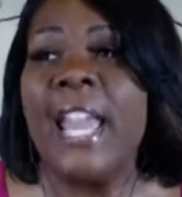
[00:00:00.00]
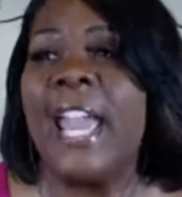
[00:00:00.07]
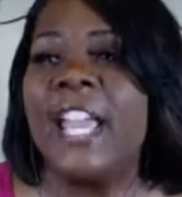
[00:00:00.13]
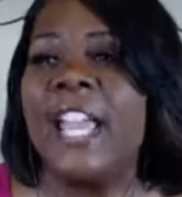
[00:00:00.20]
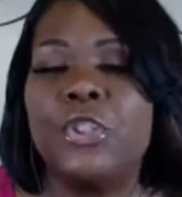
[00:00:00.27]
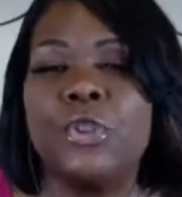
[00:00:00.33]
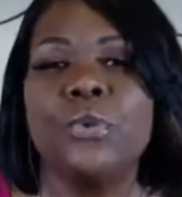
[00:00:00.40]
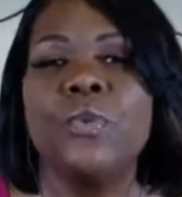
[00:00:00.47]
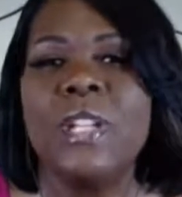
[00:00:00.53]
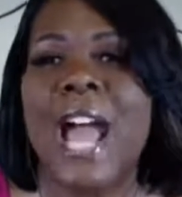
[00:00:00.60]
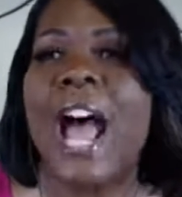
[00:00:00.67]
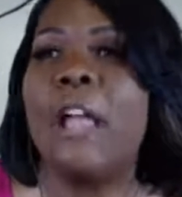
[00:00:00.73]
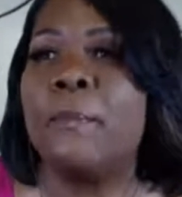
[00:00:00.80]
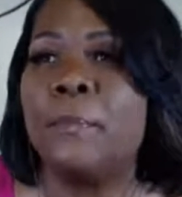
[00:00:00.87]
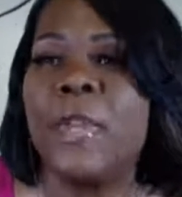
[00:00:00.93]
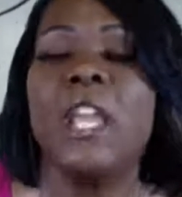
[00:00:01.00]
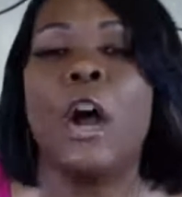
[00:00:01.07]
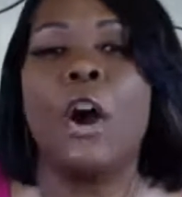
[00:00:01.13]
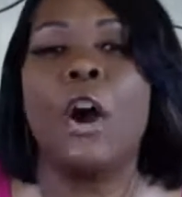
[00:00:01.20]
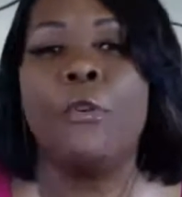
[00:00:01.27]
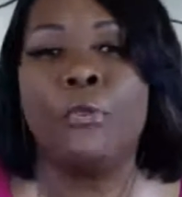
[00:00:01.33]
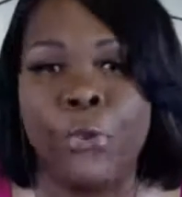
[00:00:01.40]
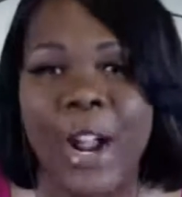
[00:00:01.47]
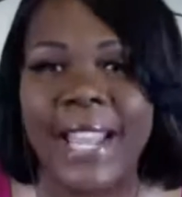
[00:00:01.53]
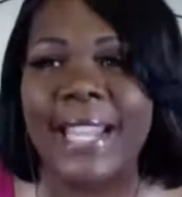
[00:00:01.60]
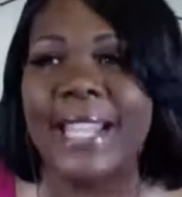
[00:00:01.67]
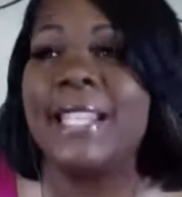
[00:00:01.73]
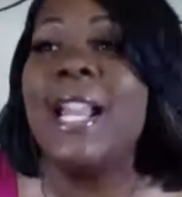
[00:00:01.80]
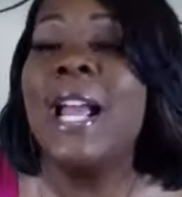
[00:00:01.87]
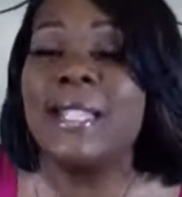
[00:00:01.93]
And do not be
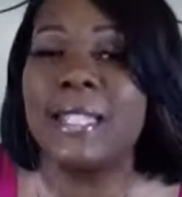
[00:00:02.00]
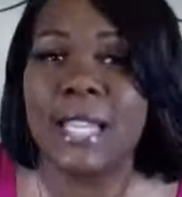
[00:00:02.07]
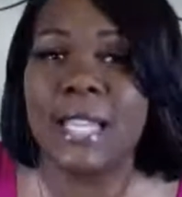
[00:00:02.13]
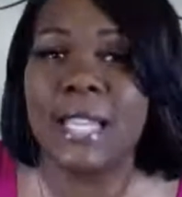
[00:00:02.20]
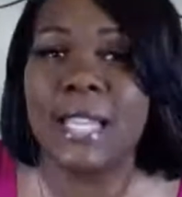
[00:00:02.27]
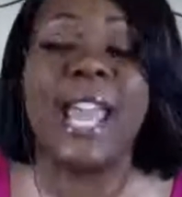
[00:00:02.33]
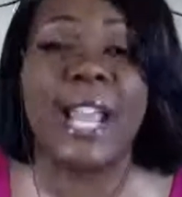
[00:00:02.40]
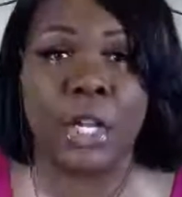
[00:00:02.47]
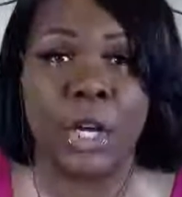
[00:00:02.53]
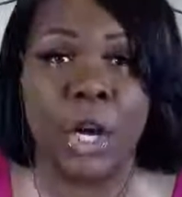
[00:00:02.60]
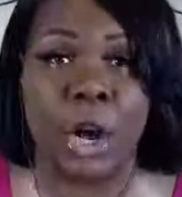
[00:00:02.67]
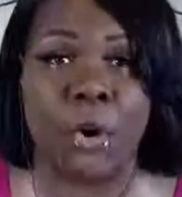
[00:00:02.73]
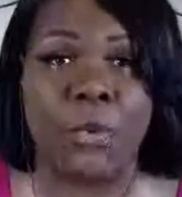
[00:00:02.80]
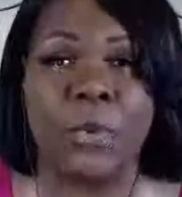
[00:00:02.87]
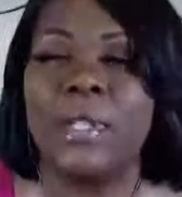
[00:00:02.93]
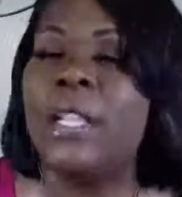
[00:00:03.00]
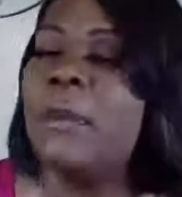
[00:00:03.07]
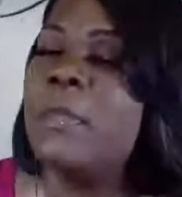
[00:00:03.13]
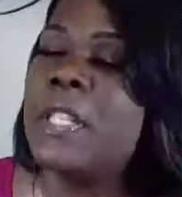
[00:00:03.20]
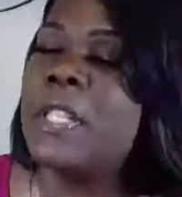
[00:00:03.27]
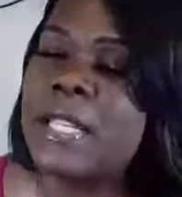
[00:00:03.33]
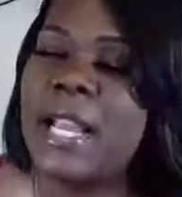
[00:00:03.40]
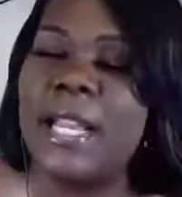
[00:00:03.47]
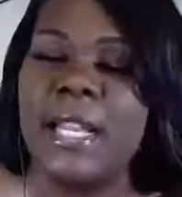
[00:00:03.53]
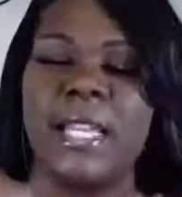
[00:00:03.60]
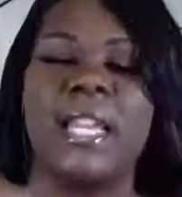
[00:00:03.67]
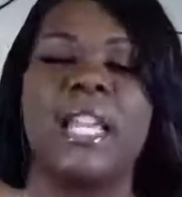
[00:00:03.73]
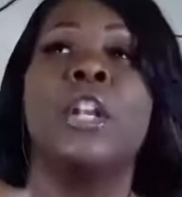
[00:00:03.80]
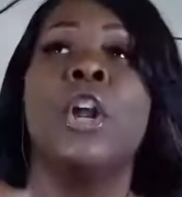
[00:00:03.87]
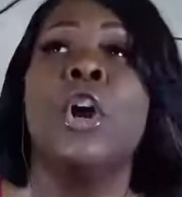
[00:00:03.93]
afraid to let go. Let me say it
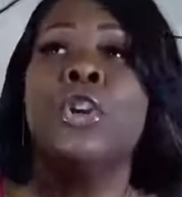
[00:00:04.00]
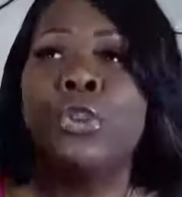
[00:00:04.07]
again.